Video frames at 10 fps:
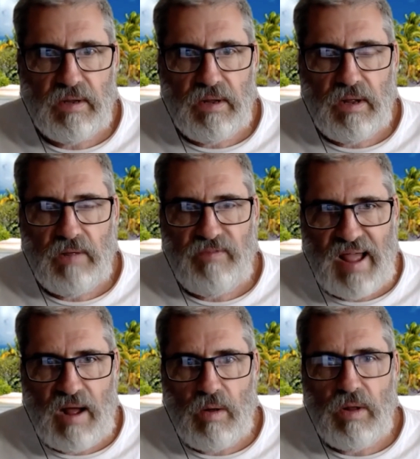a
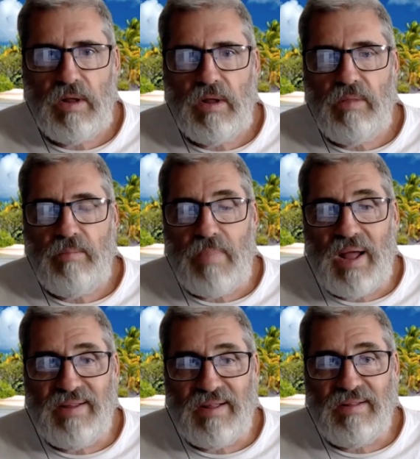vow.
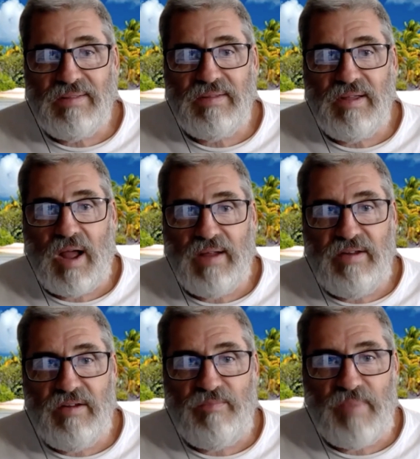Madhul, the
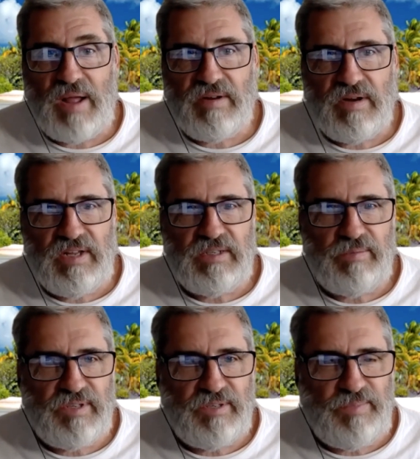idea of Madhul is
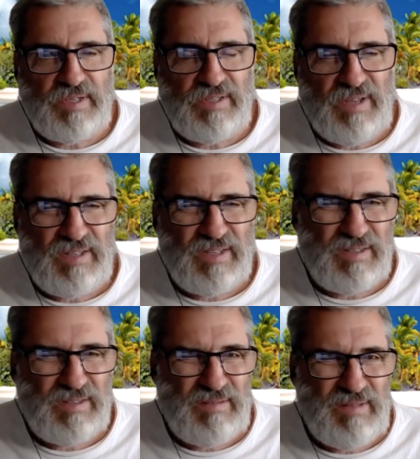
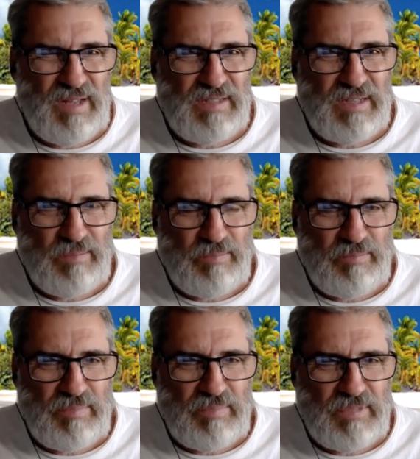it's a
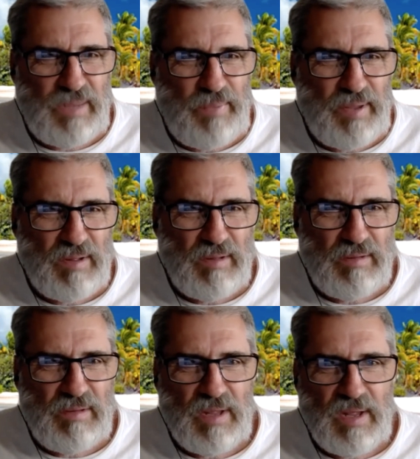
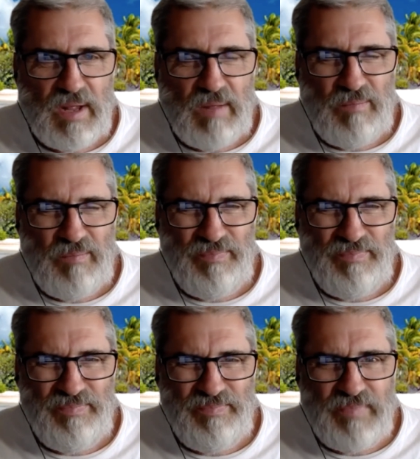typical.
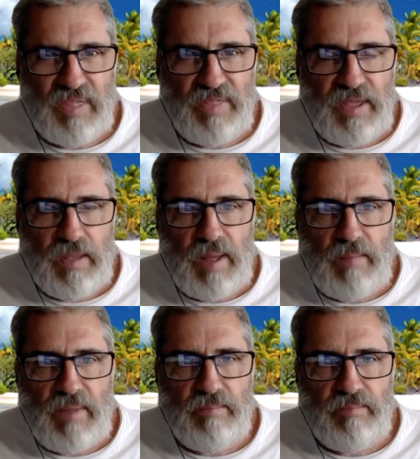The thing about
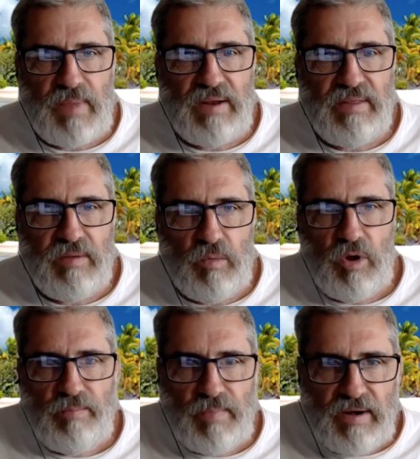the
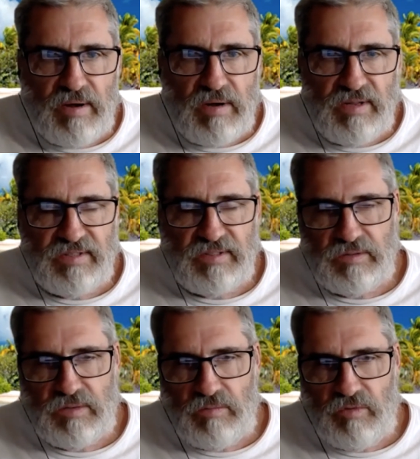word Madhul
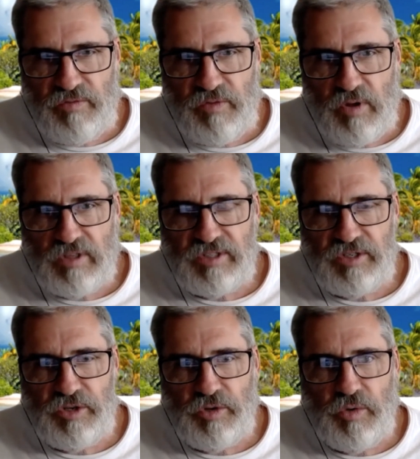refers
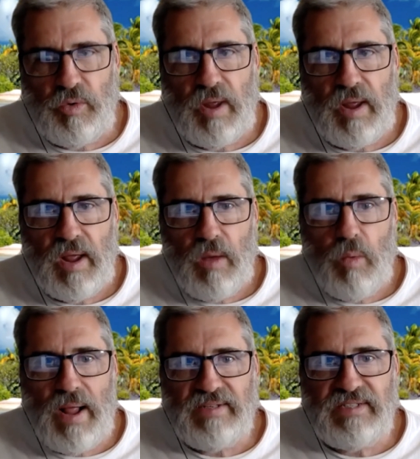to
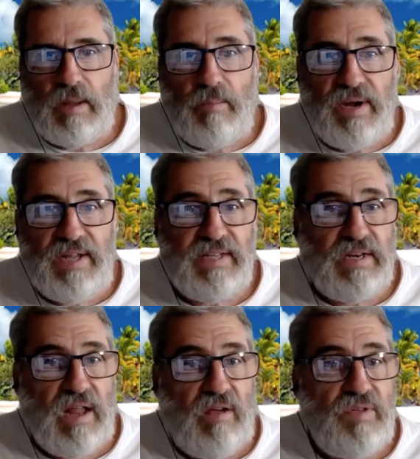when somebody's in
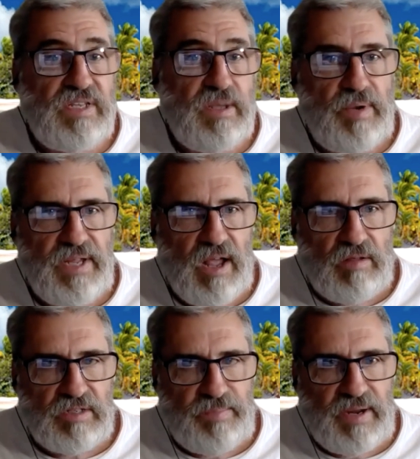love with somebody
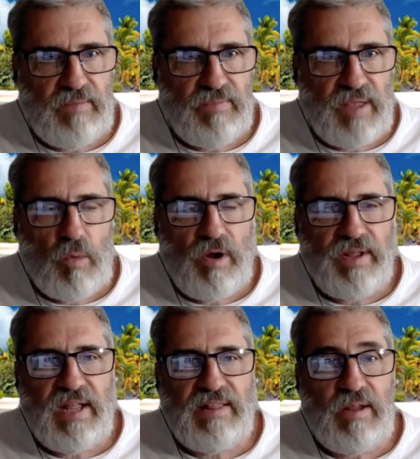else, but they want to
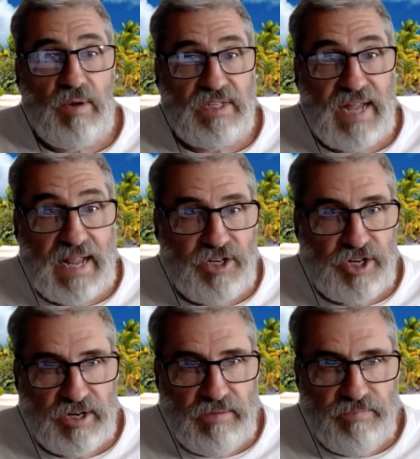get their
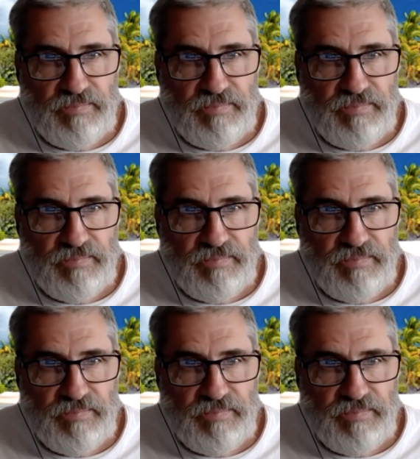attention.